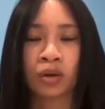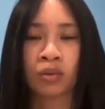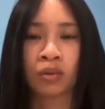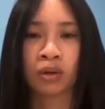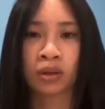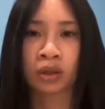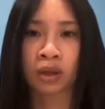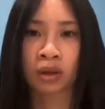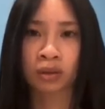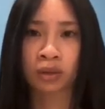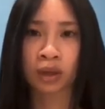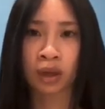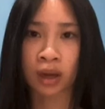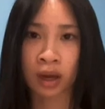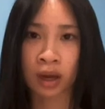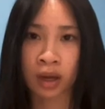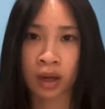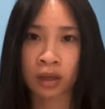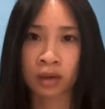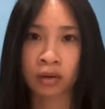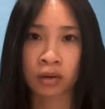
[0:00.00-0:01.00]
without the
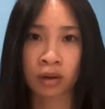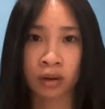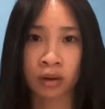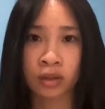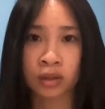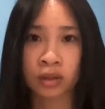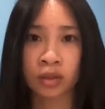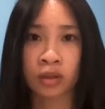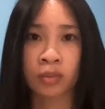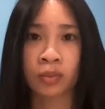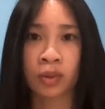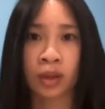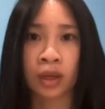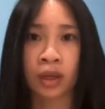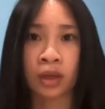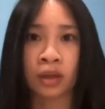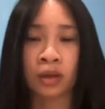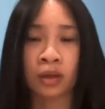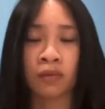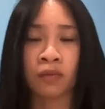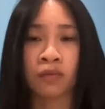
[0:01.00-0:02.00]
high cost of
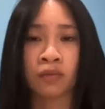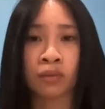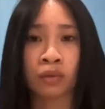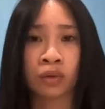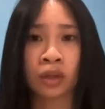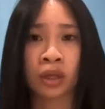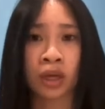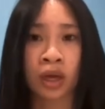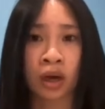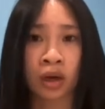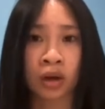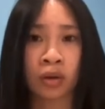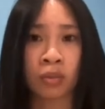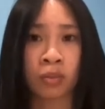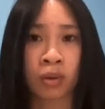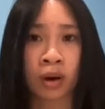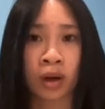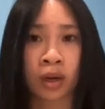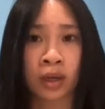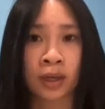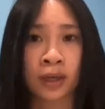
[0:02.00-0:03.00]
paying fully out of
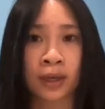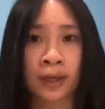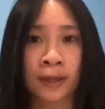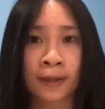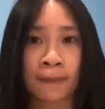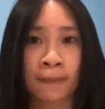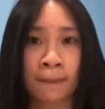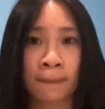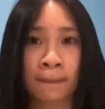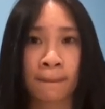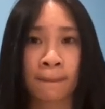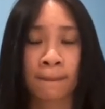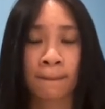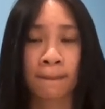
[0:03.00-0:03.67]
pocket.